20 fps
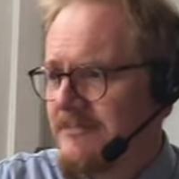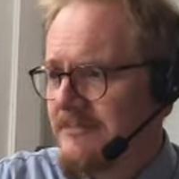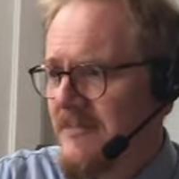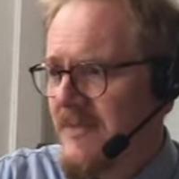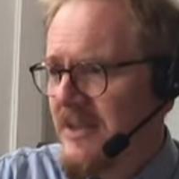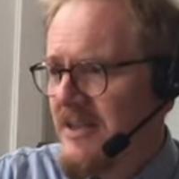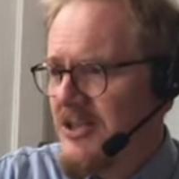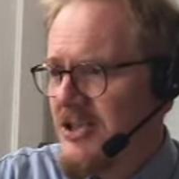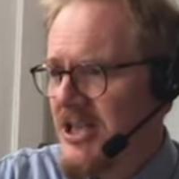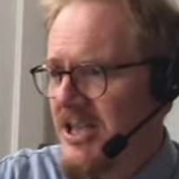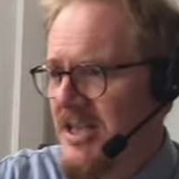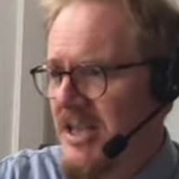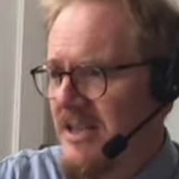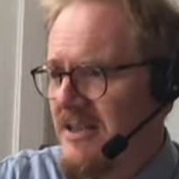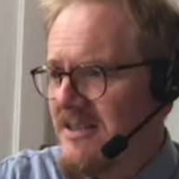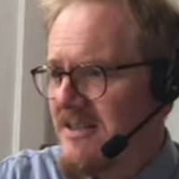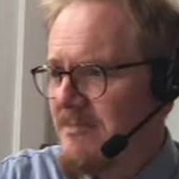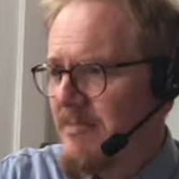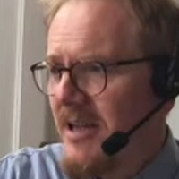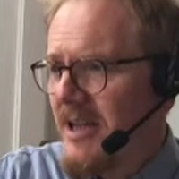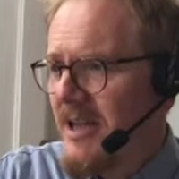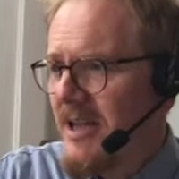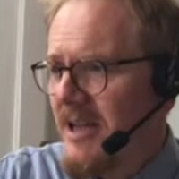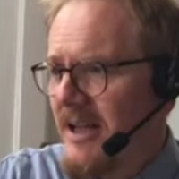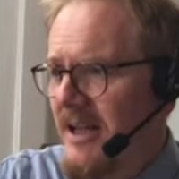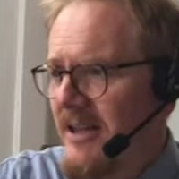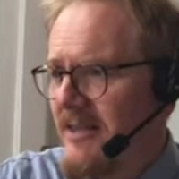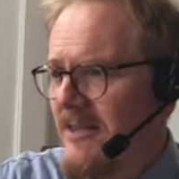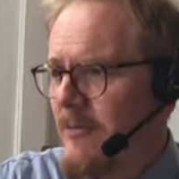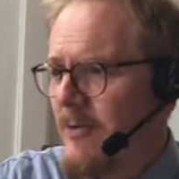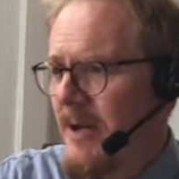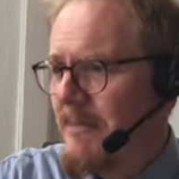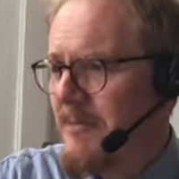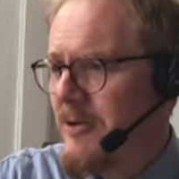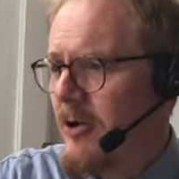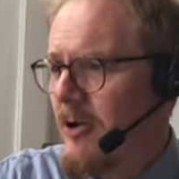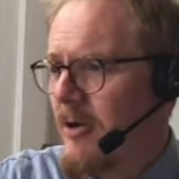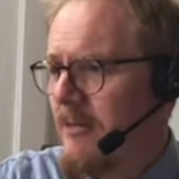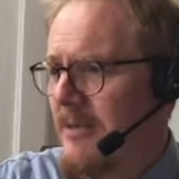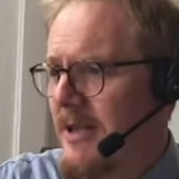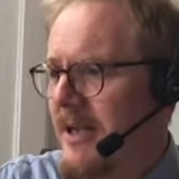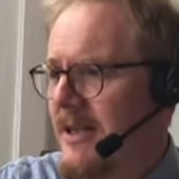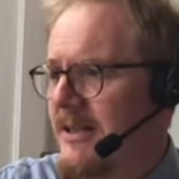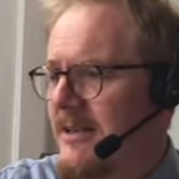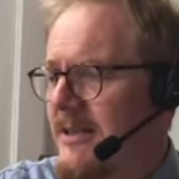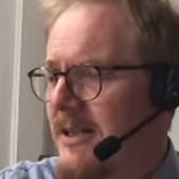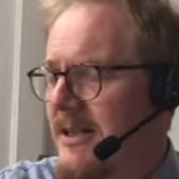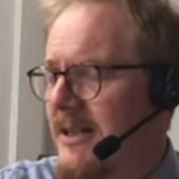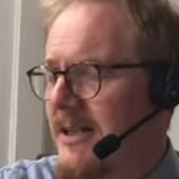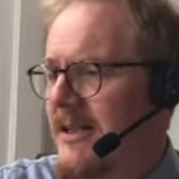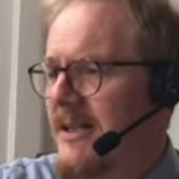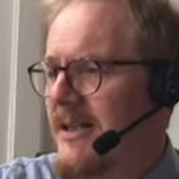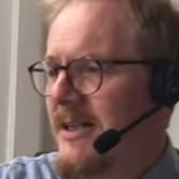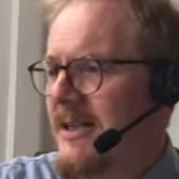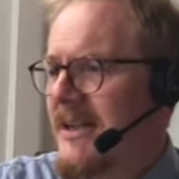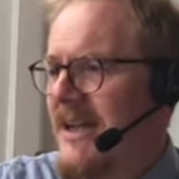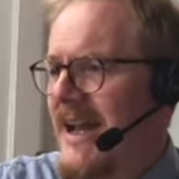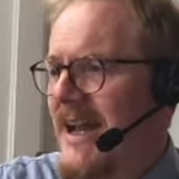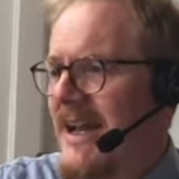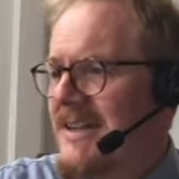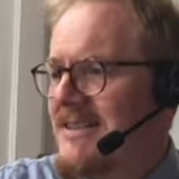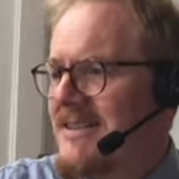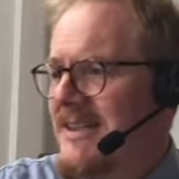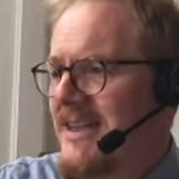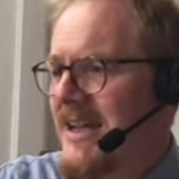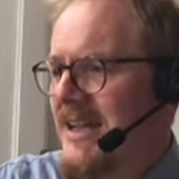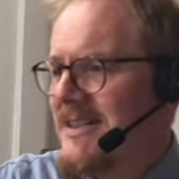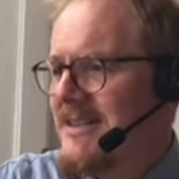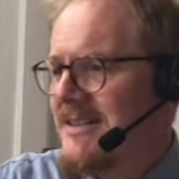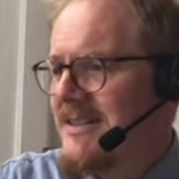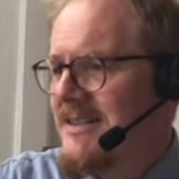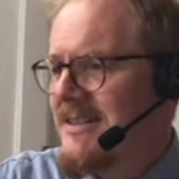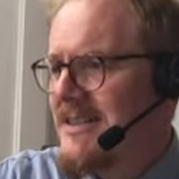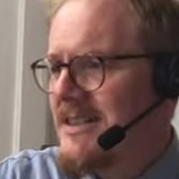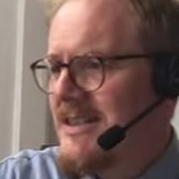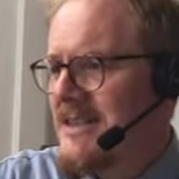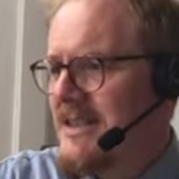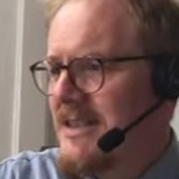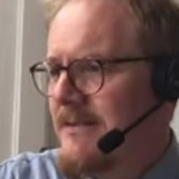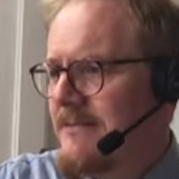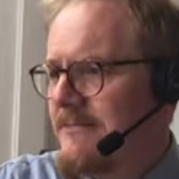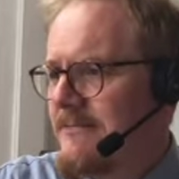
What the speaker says: the genius behind the webcomic XKCD.